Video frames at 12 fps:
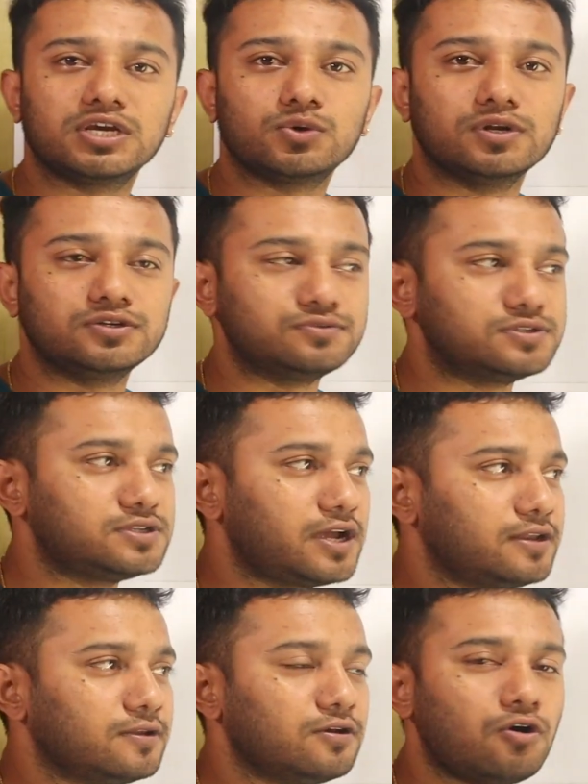equal to
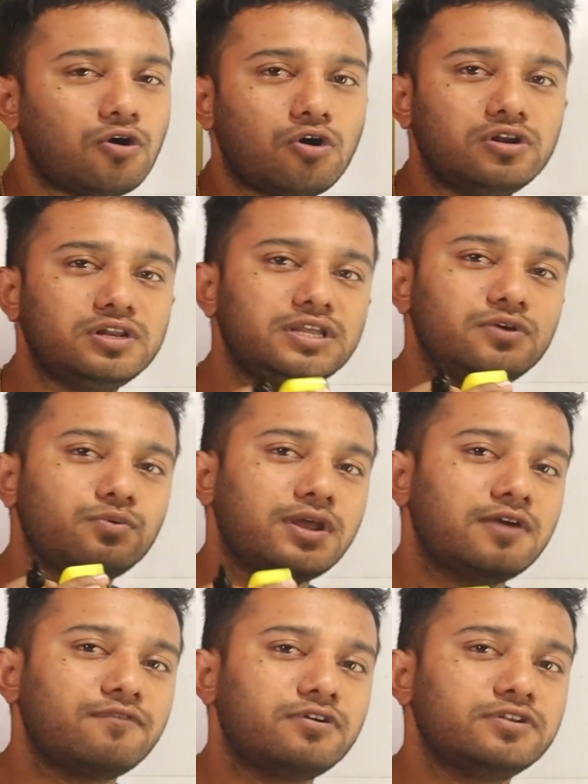sign. Only
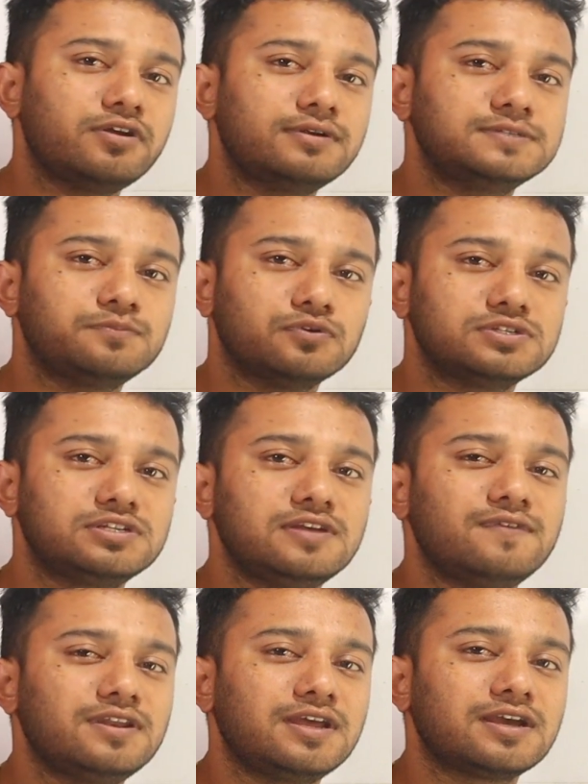whenever there is
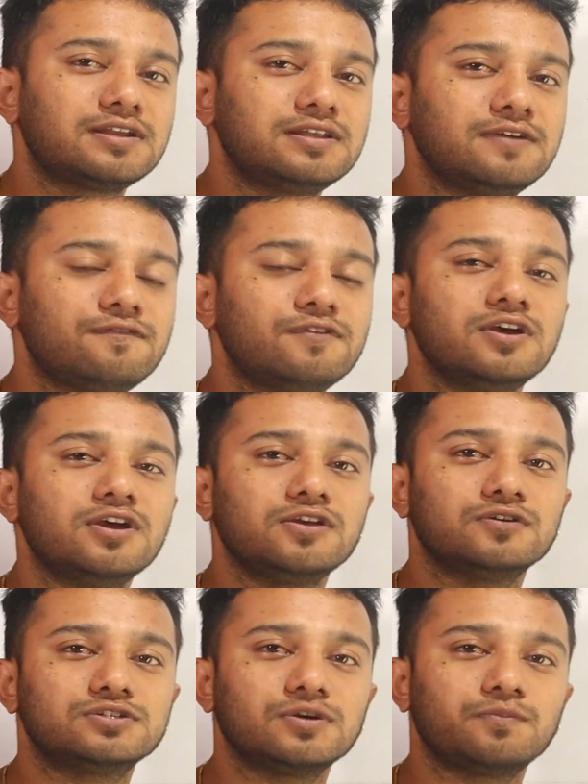positive and negative,
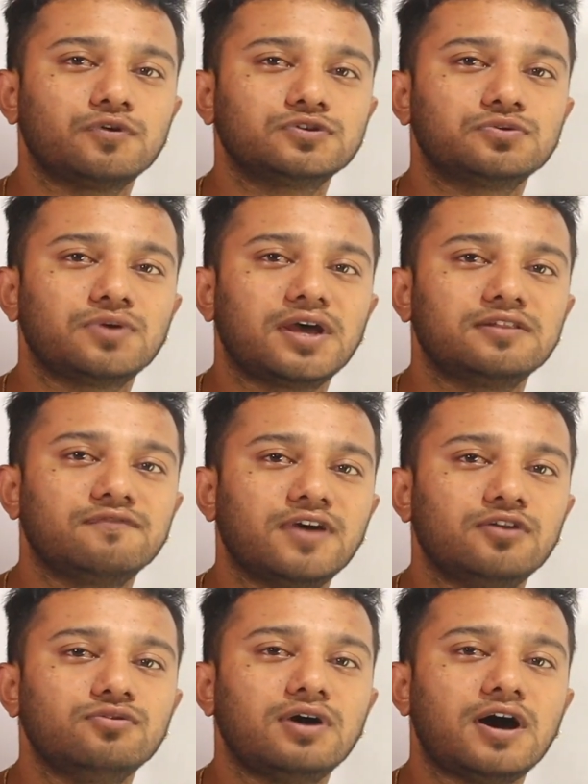you're supposed to write the
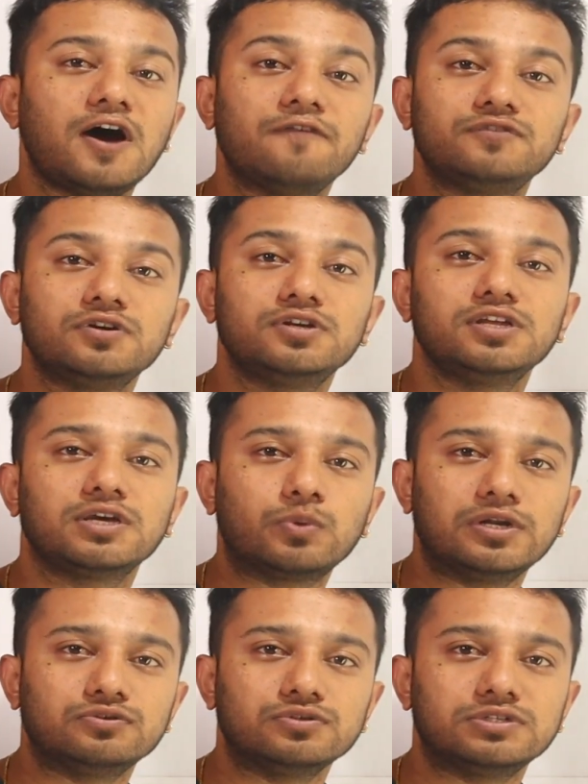value after the
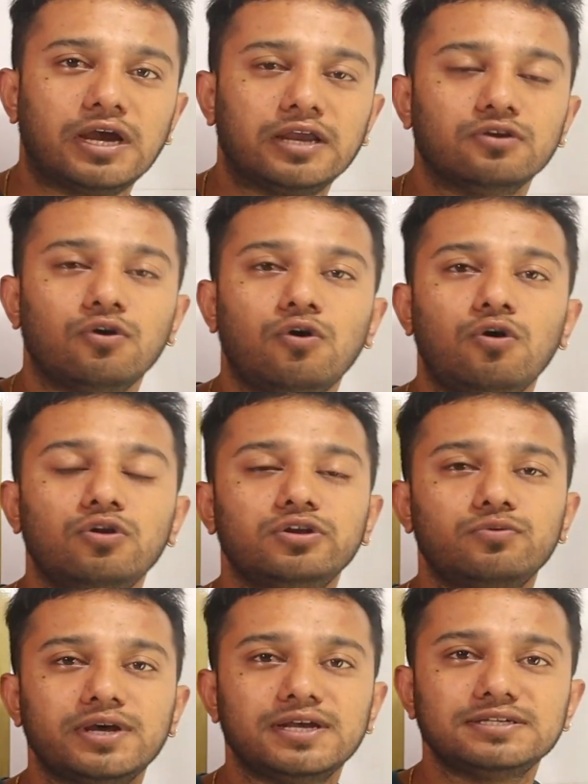equal to sign.
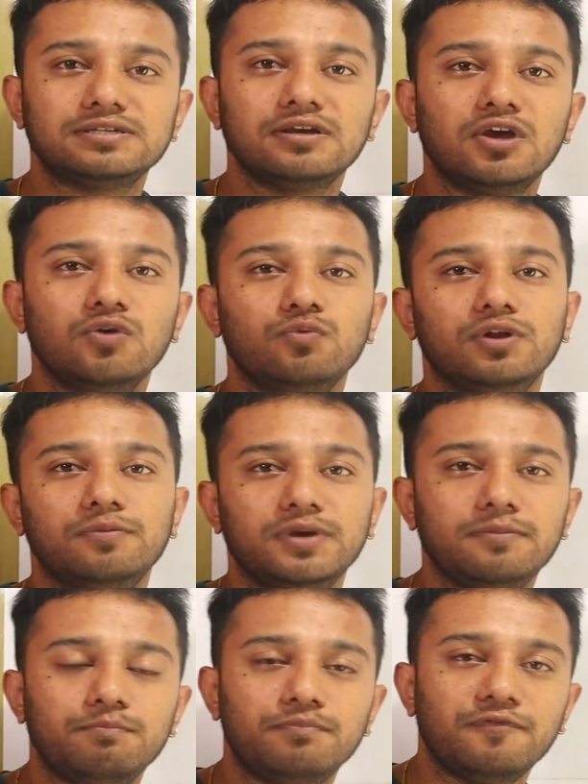All the rest will
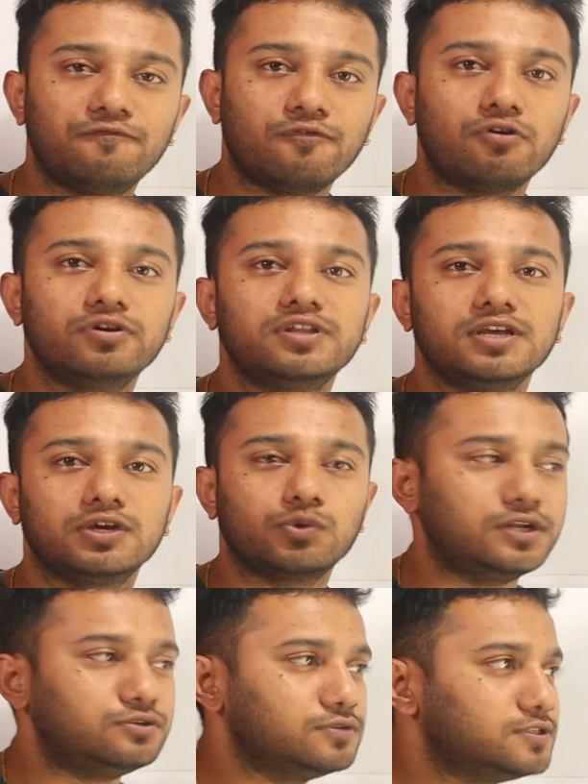be before the
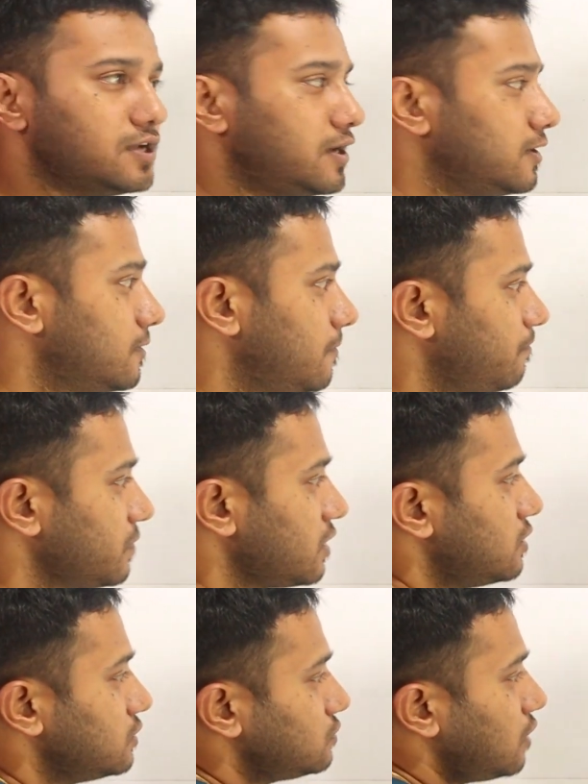equal to sign.
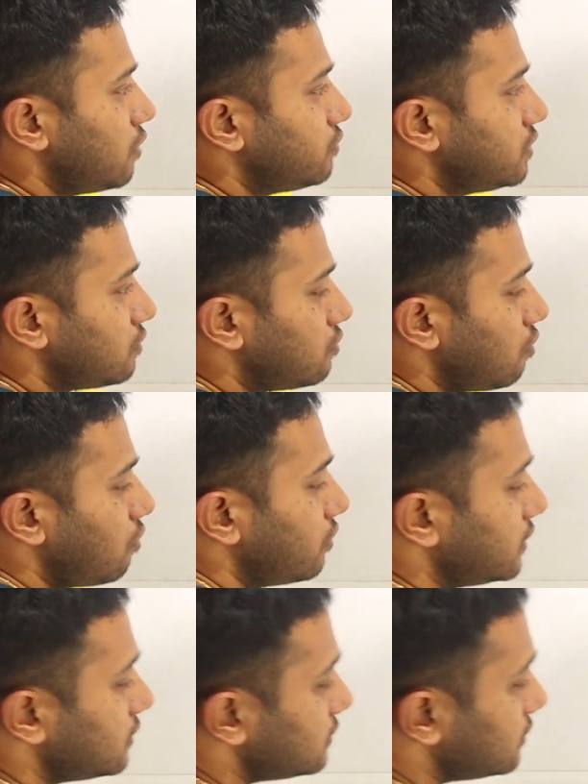So out here
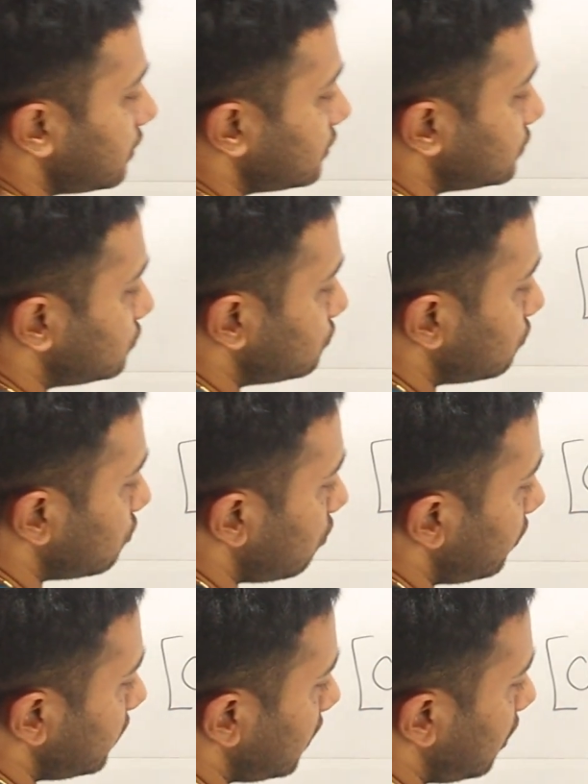chlorine, there is 2
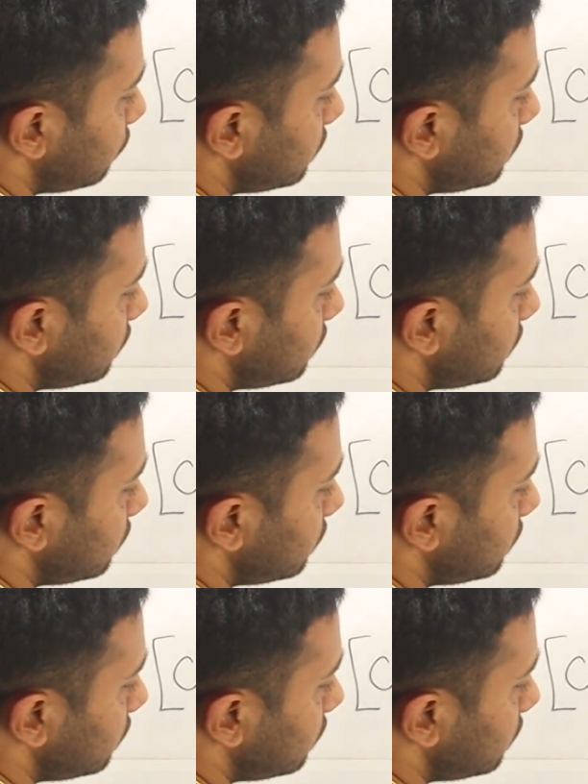chlorine